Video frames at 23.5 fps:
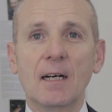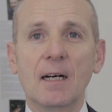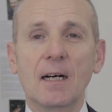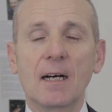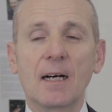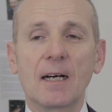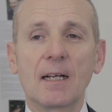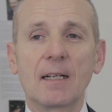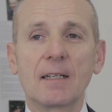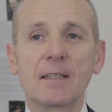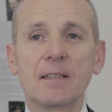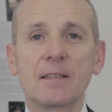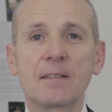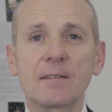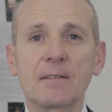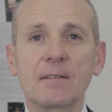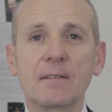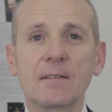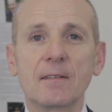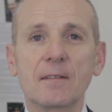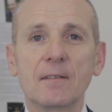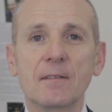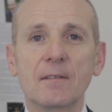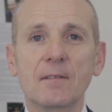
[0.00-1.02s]

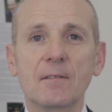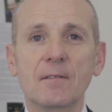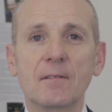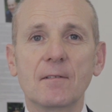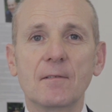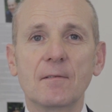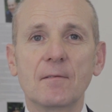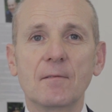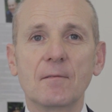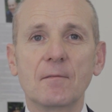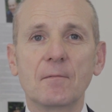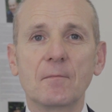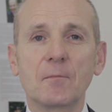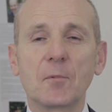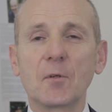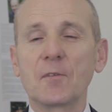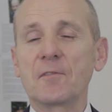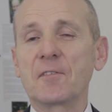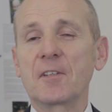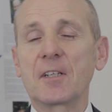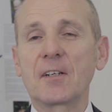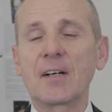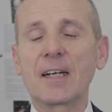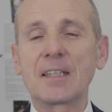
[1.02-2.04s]

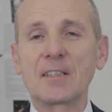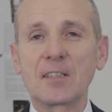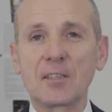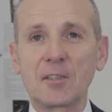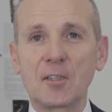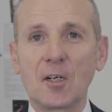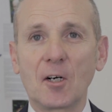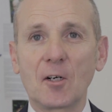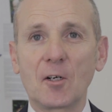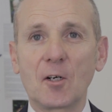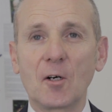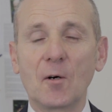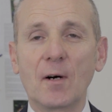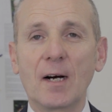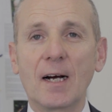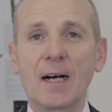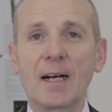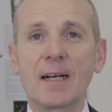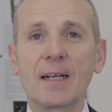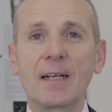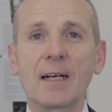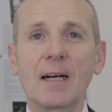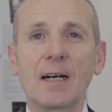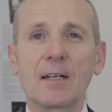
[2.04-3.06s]
But for the grace of God go
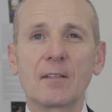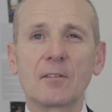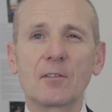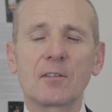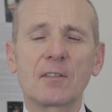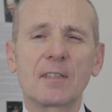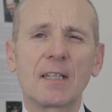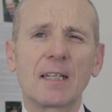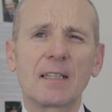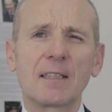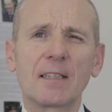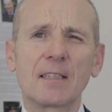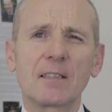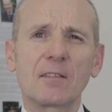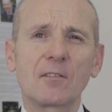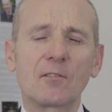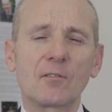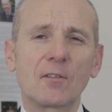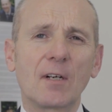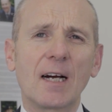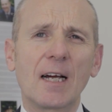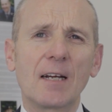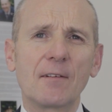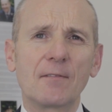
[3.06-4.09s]
I just had this
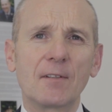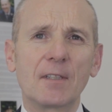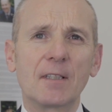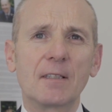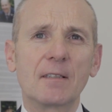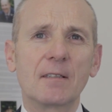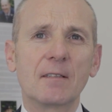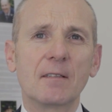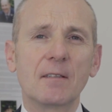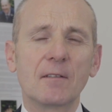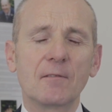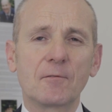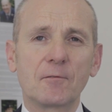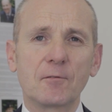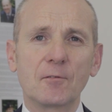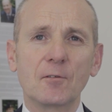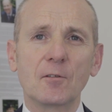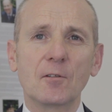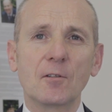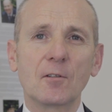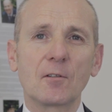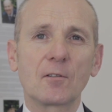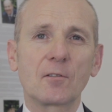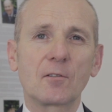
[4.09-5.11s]
driving
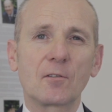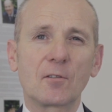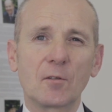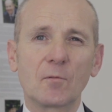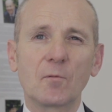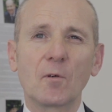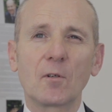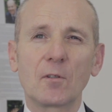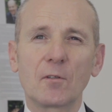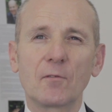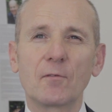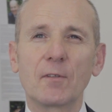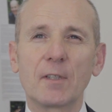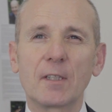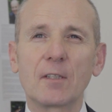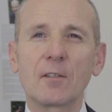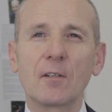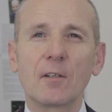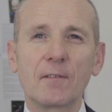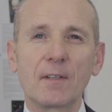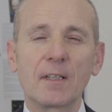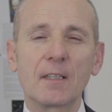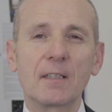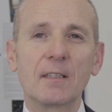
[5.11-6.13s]
force to want to
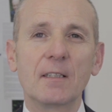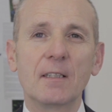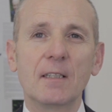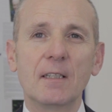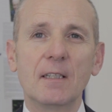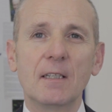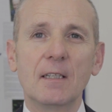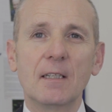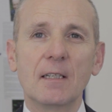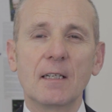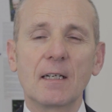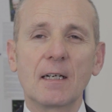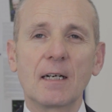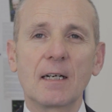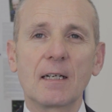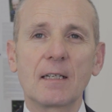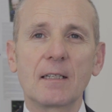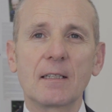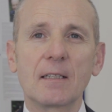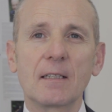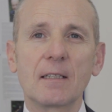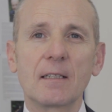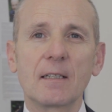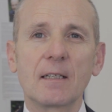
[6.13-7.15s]
recover,
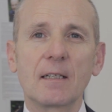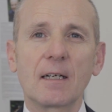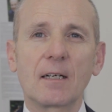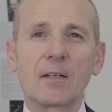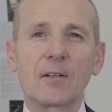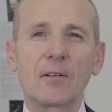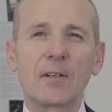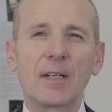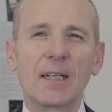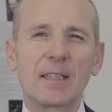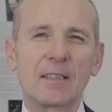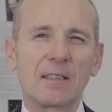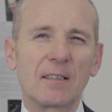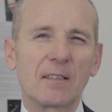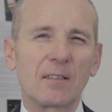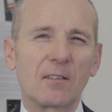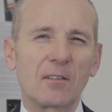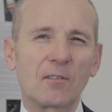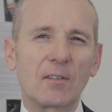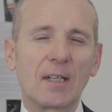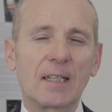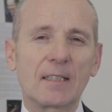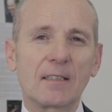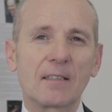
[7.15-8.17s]
and I created a
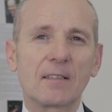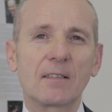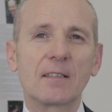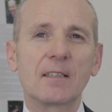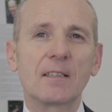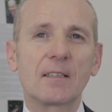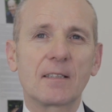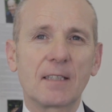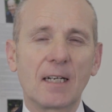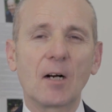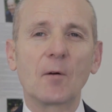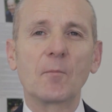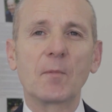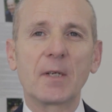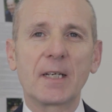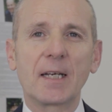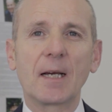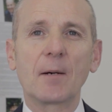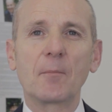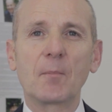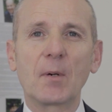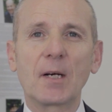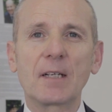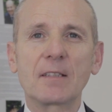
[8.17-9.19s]
strategy to help me
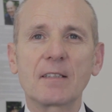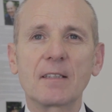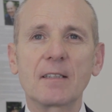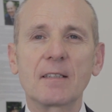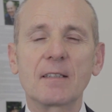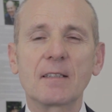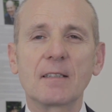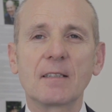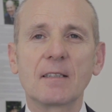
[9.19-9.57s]
get better.